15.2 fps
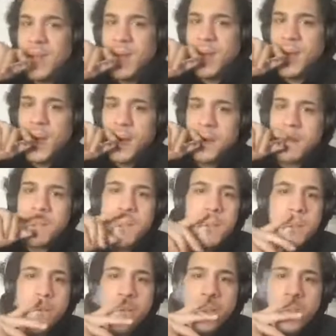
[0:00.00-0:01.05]

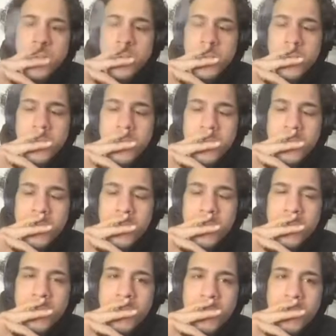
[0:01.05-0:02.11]

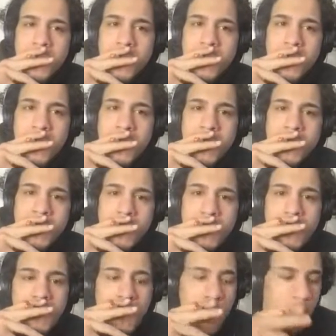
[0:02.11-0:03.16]

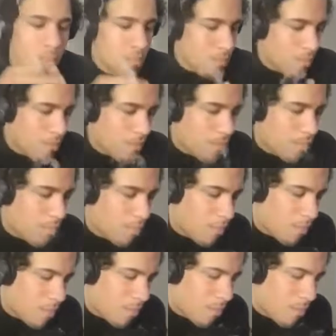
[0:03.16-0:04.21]

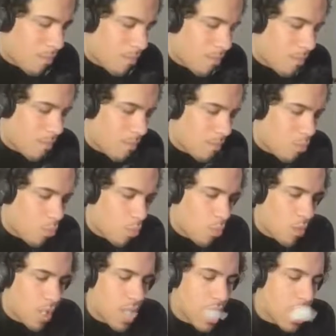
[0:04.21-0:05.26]

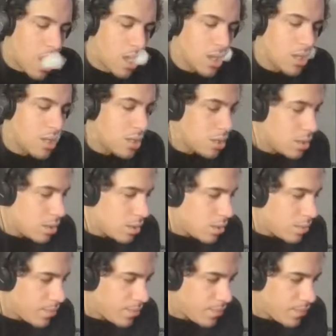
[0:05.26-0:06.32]

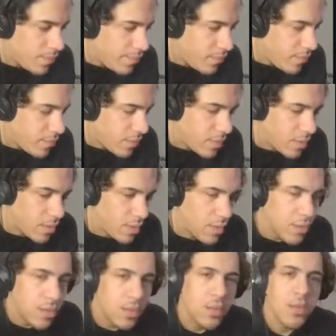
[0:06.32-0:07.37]

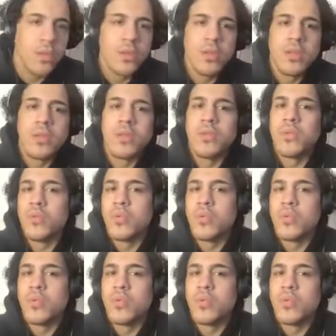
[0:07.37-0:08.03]
This person isn't speaking.